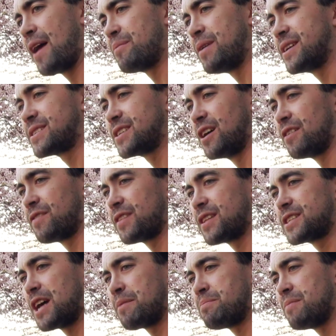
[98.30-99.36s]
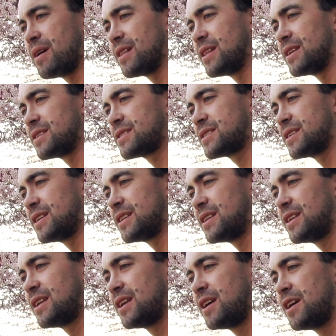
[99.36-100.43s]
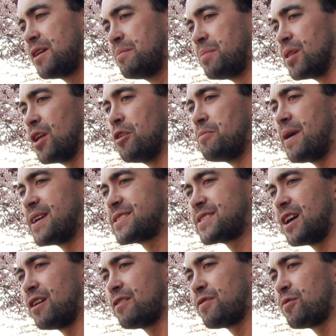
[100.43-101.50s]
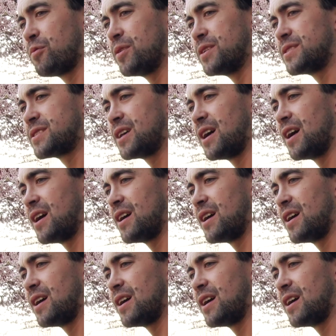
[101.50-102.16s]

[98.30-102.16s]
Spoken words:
had myself at the top of my list, and below myself was